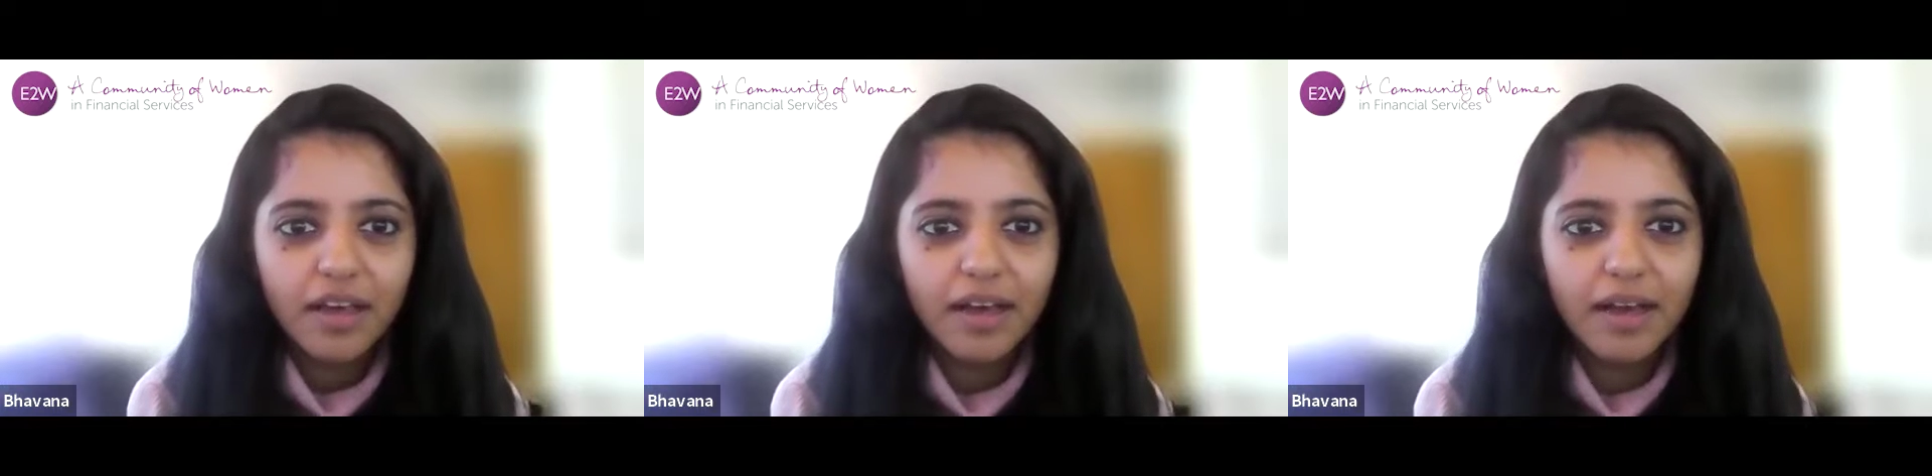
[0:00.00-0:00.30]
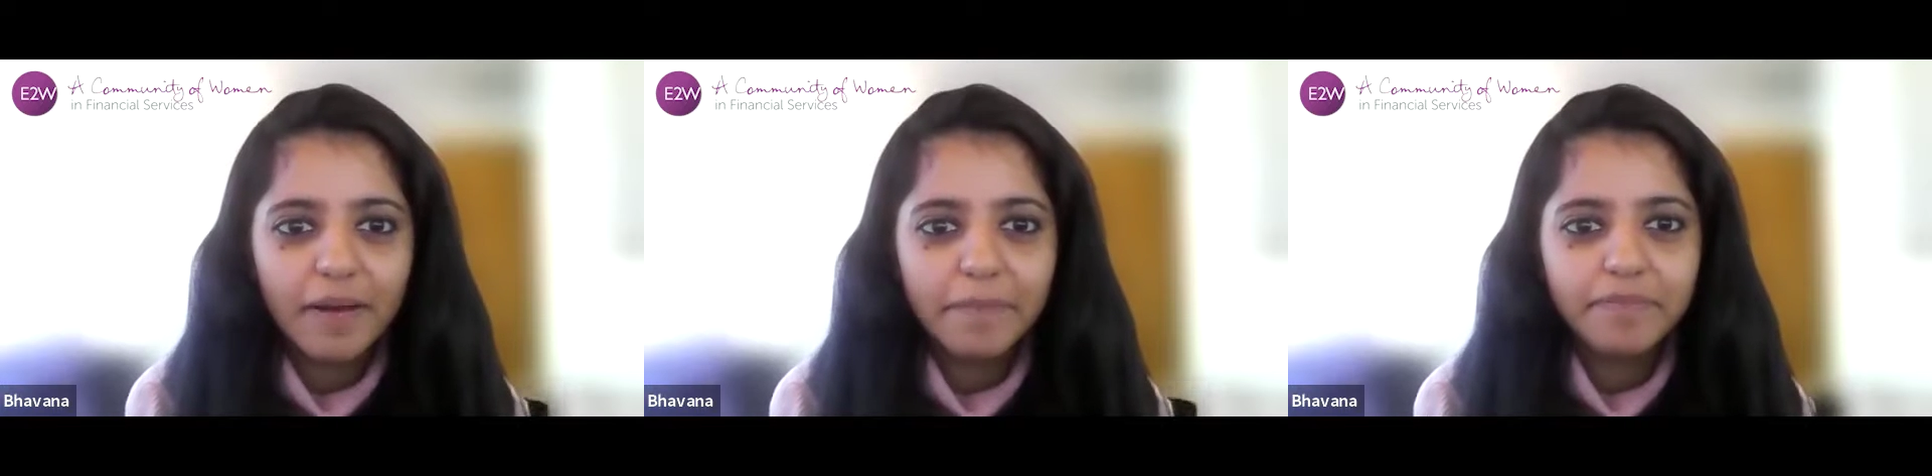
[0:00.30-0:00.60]

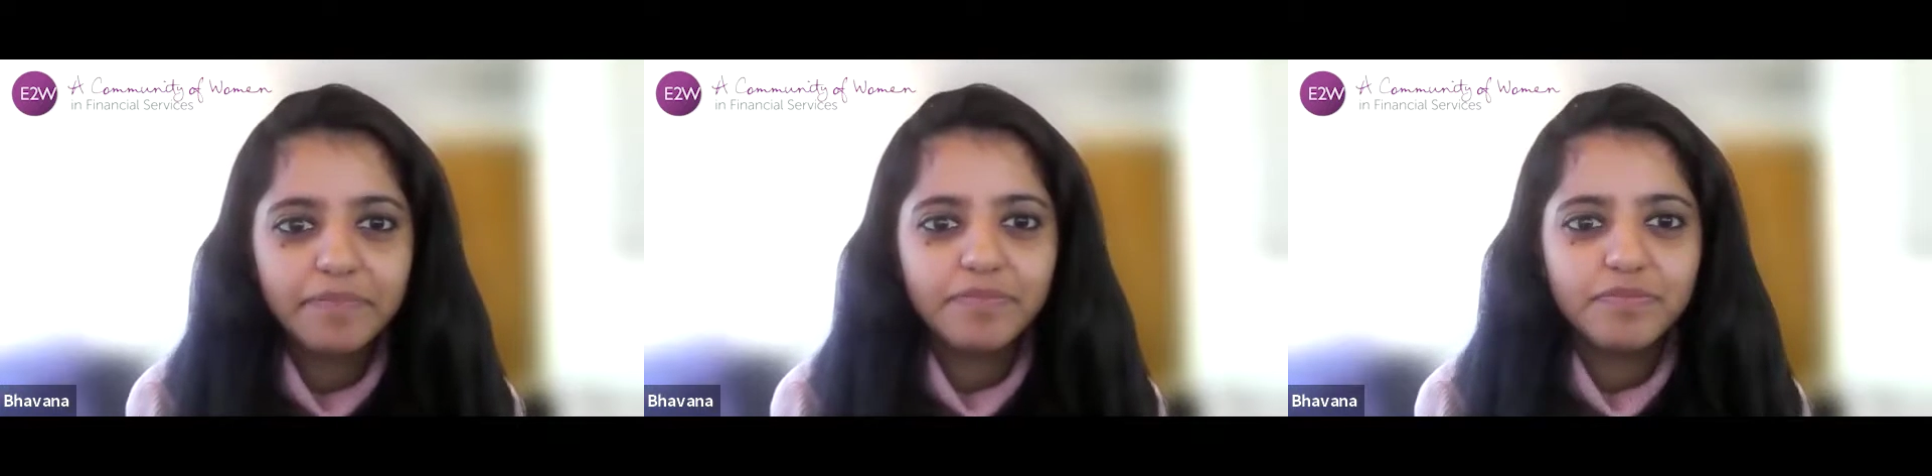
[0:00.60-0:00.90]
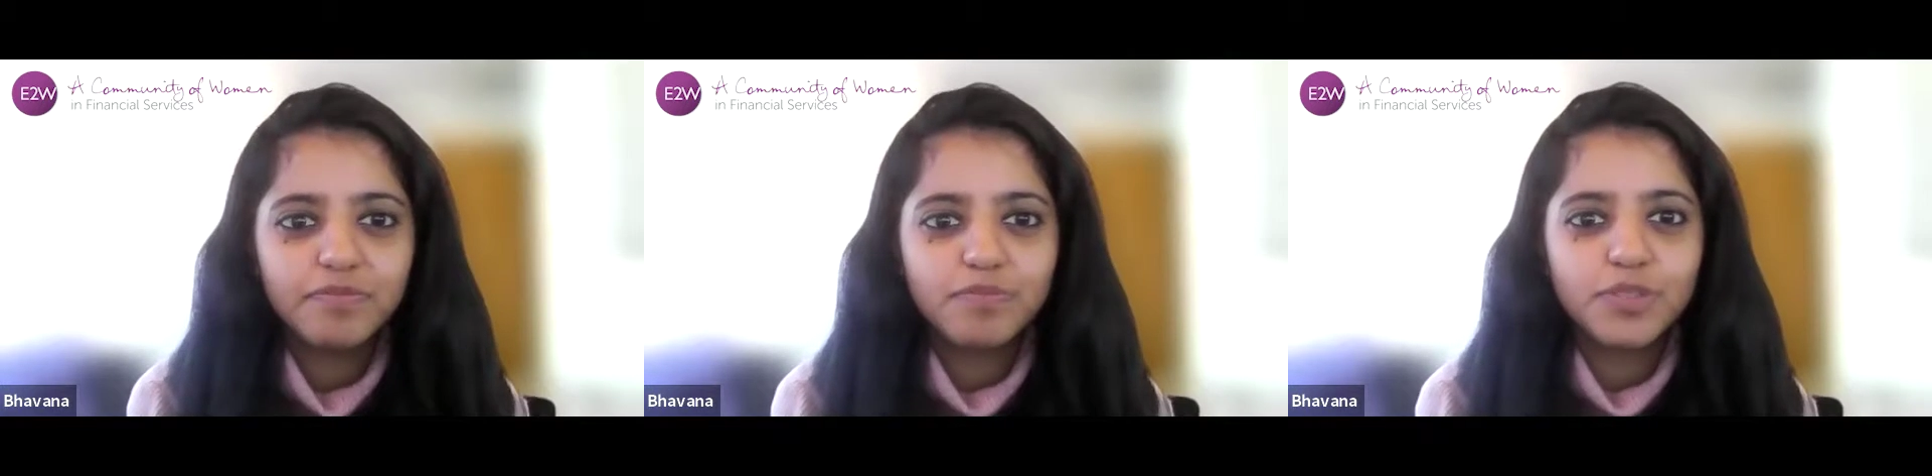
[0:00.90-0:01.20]

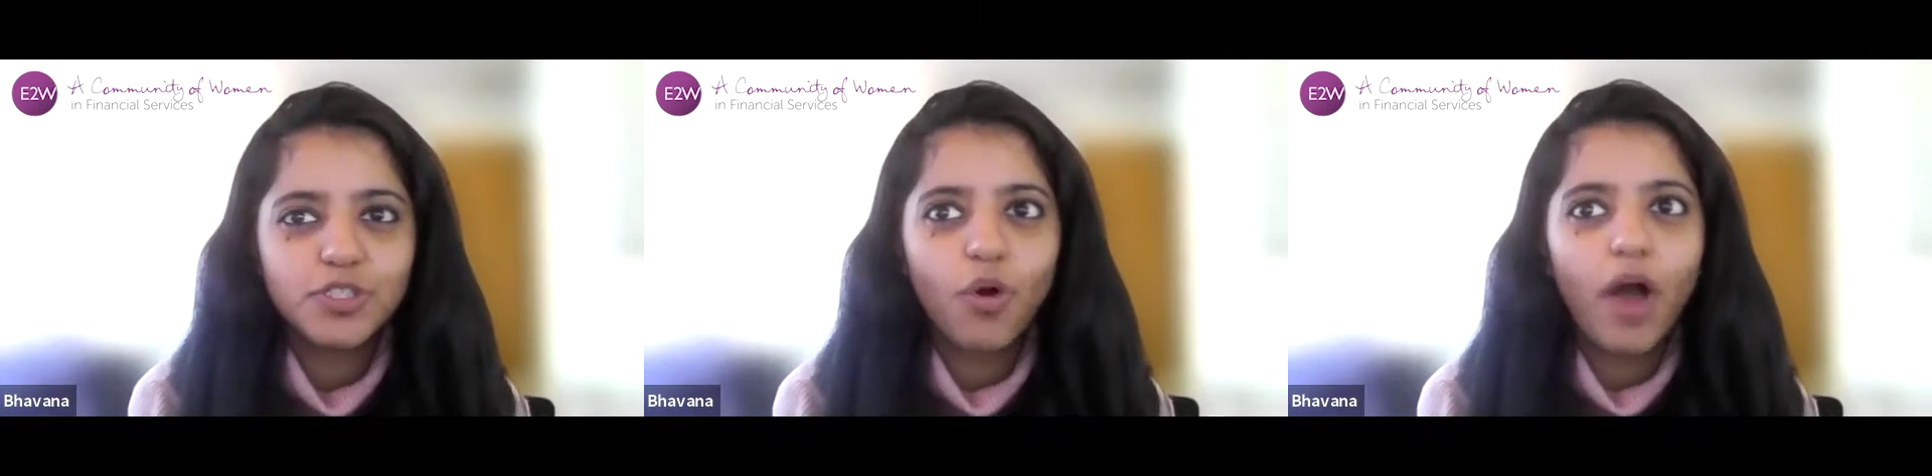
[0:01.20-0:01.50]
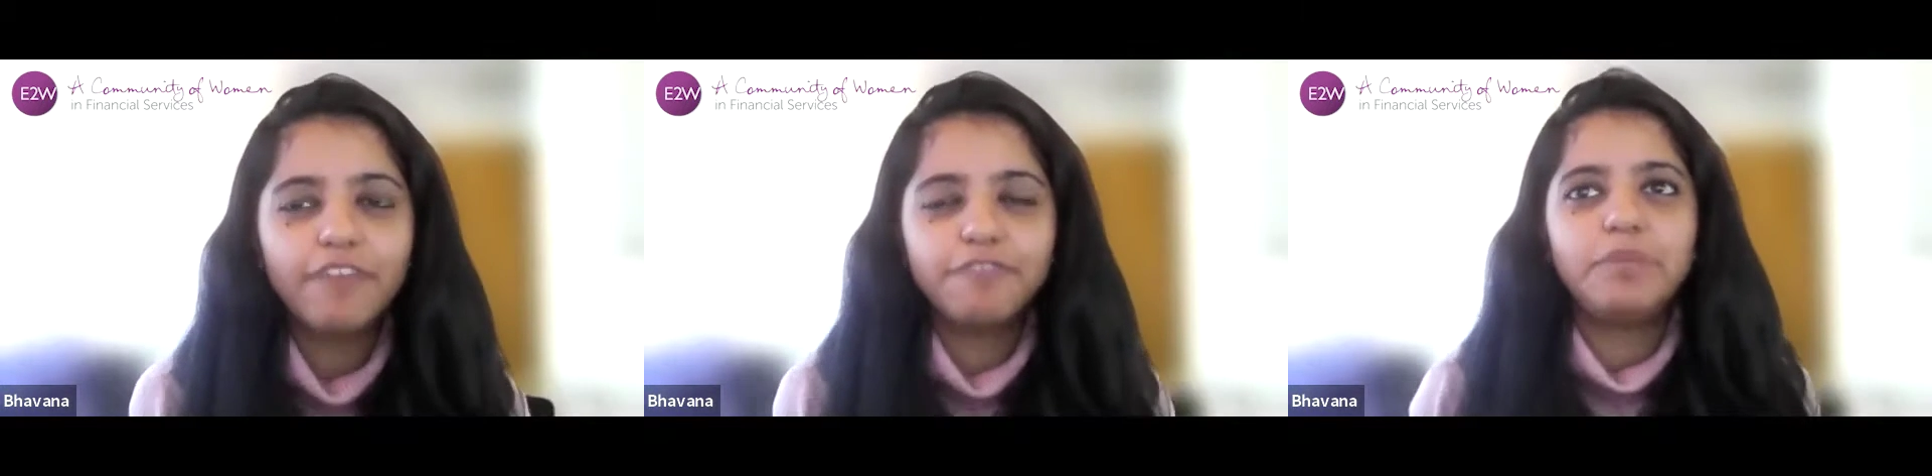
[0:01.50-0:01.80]
Um, so
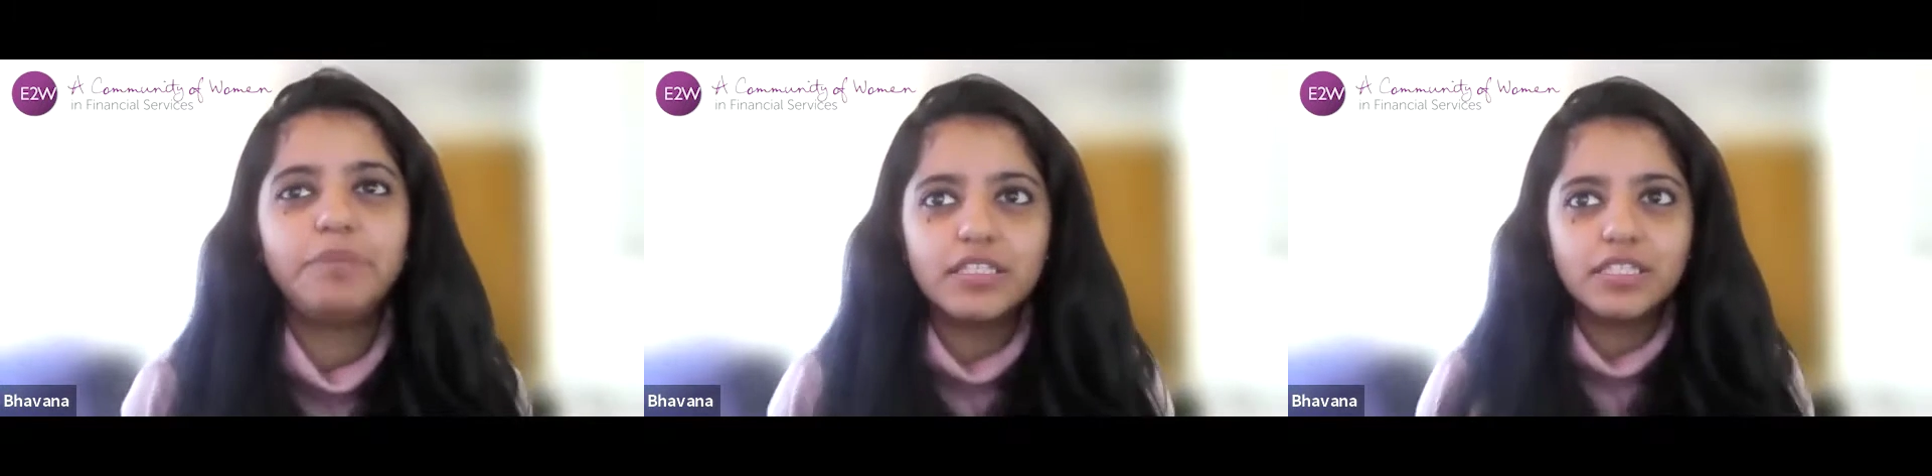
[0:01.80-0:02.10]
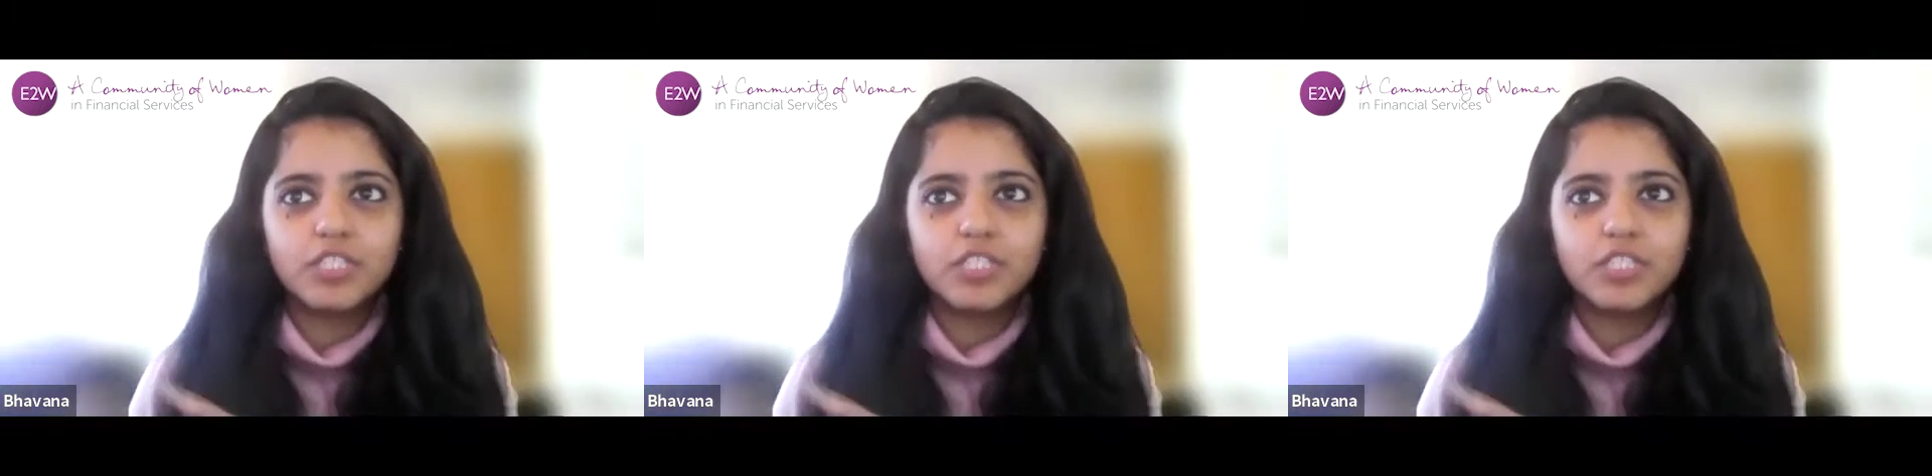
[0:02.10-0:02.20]
I've been in